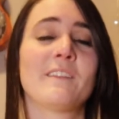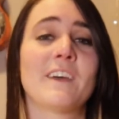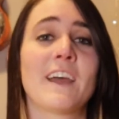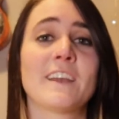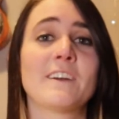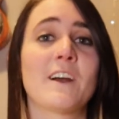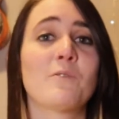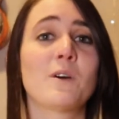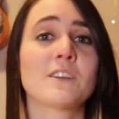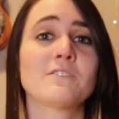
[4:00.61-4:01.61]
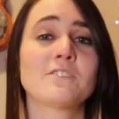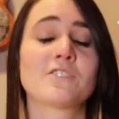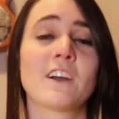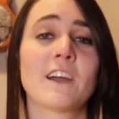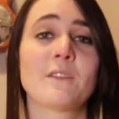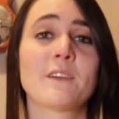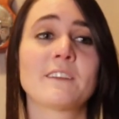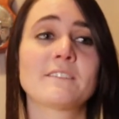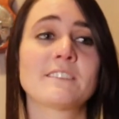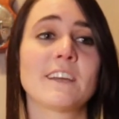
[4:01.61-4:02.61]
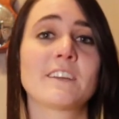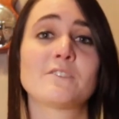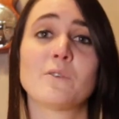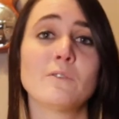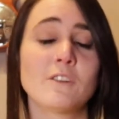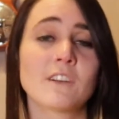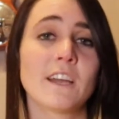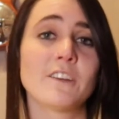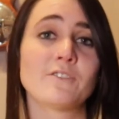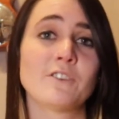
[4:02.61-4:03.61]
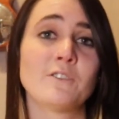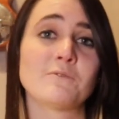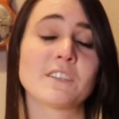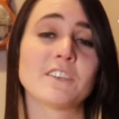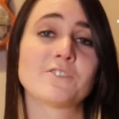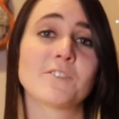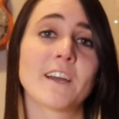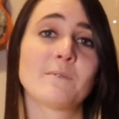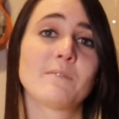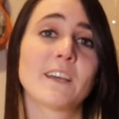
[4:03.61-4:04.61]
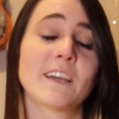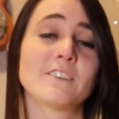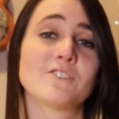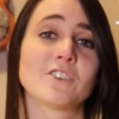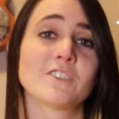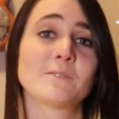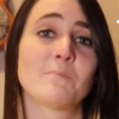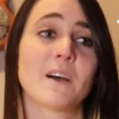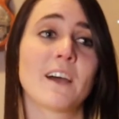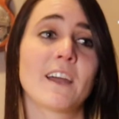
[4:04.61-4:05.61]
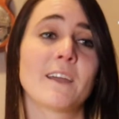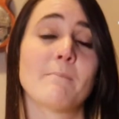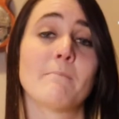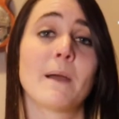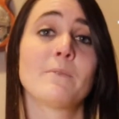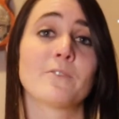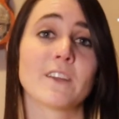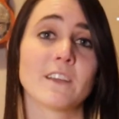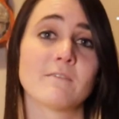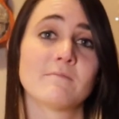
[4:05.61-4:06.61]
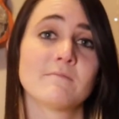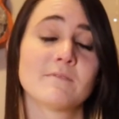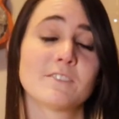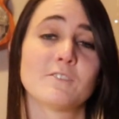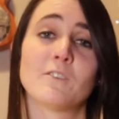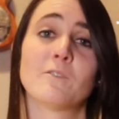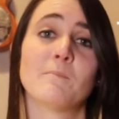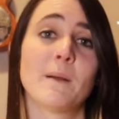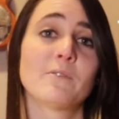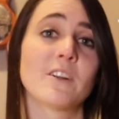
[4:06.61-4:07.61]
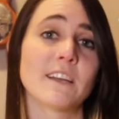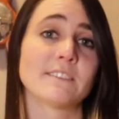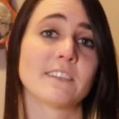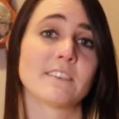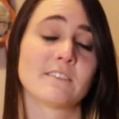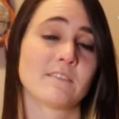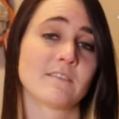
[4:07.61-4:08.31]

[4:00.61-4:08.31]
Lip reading: Then I want you to try things like don't look at your notes and try to play it just by memory. So memorize it.